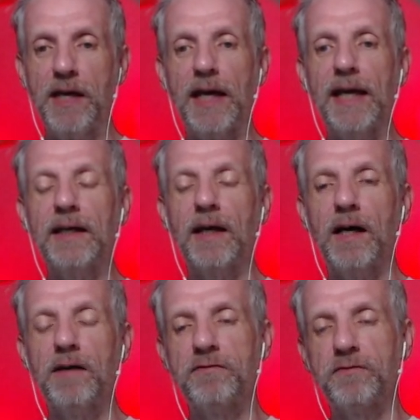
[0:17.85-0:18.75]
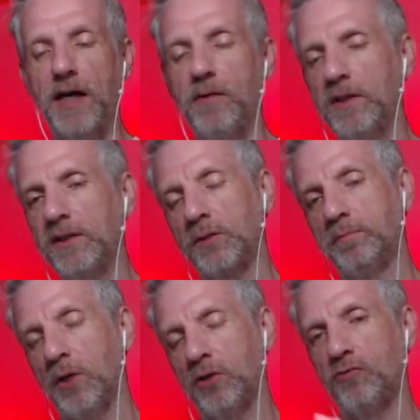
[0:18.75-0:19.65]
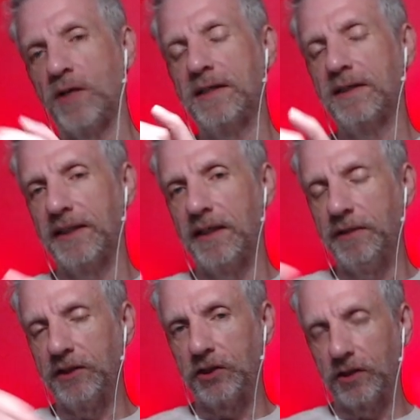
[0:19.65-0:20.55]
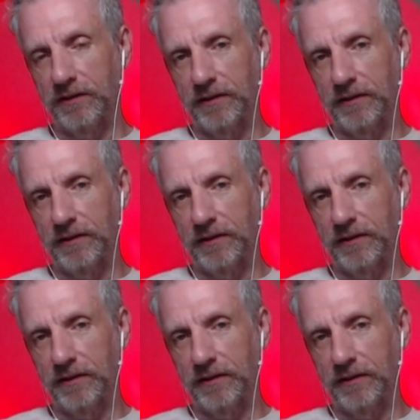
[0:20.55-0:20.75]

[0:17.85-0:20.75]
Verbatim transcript: hey, I've, I want to spot render an image